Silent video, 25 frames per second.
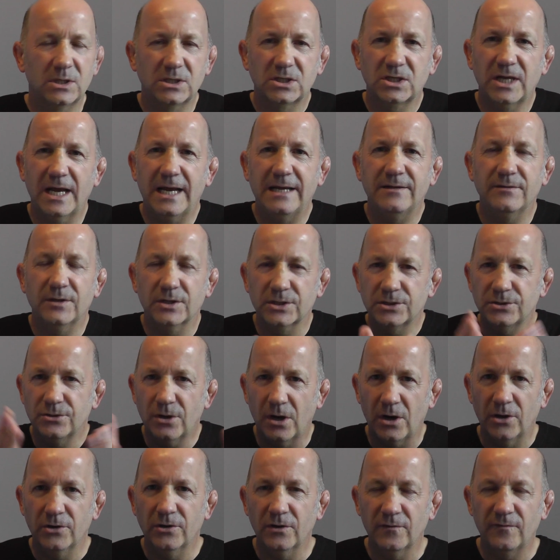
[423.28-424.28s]
saying there's
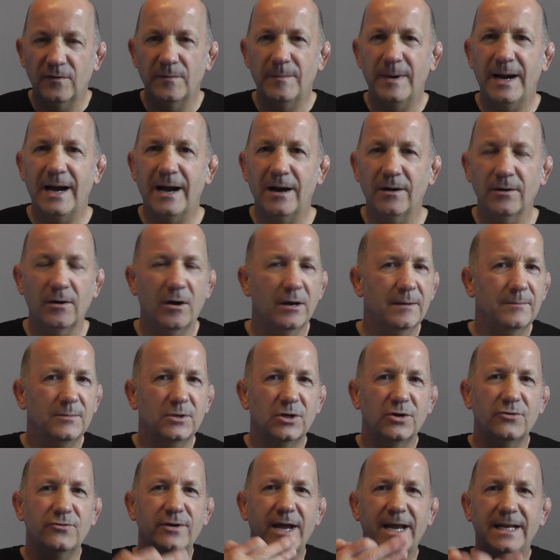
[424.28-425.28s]
not enough about, I'm
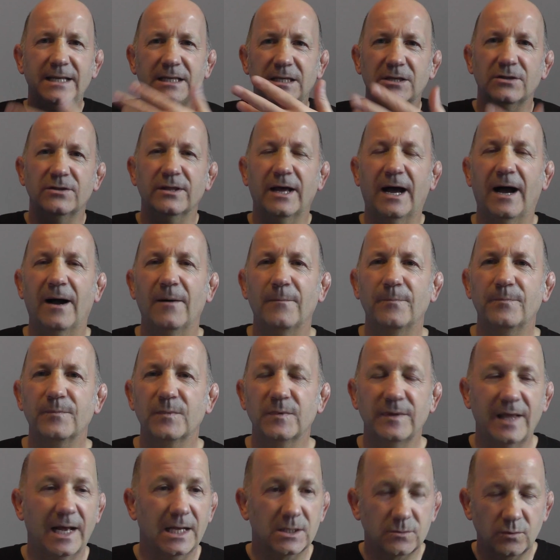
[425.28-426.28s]
creating that.
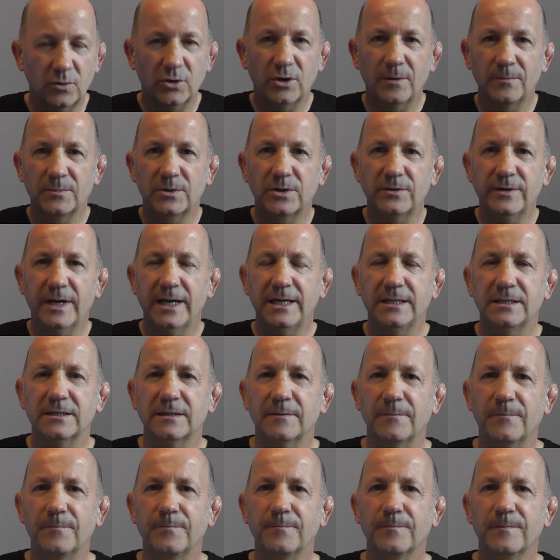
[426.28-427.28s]
That's what I'm
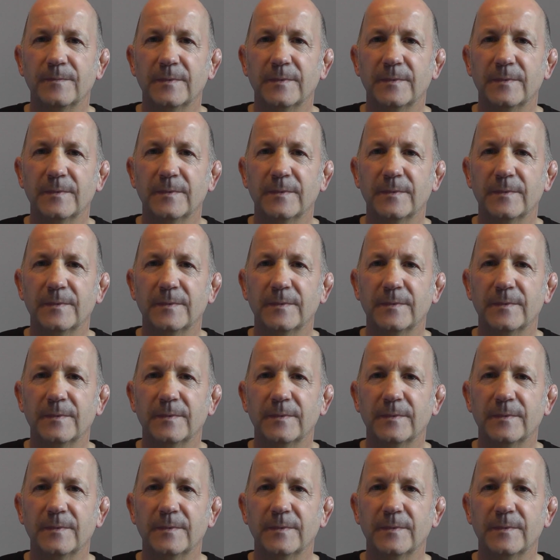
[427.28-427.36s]
creating.